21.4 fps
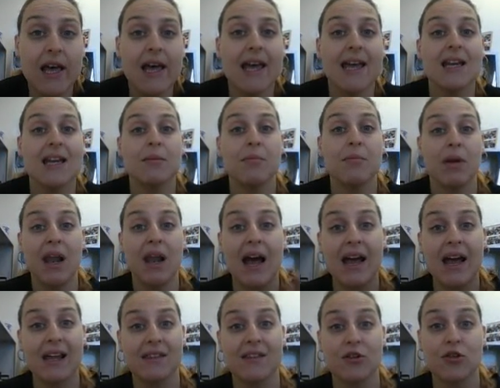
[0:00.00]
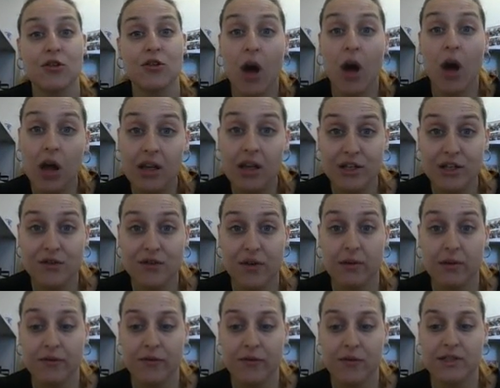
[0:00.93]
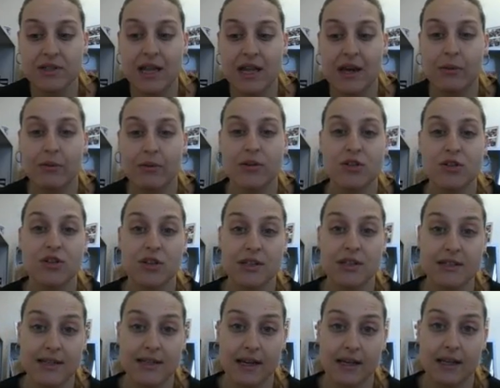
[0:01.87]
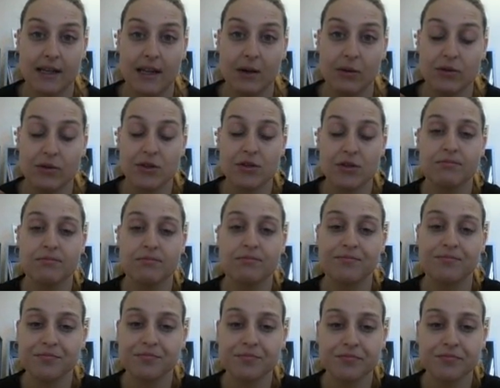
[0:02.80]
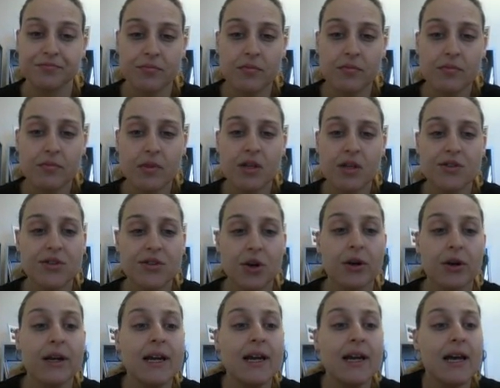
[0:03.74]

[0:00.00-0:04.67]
in applying their knowledge from the first language to the second language. So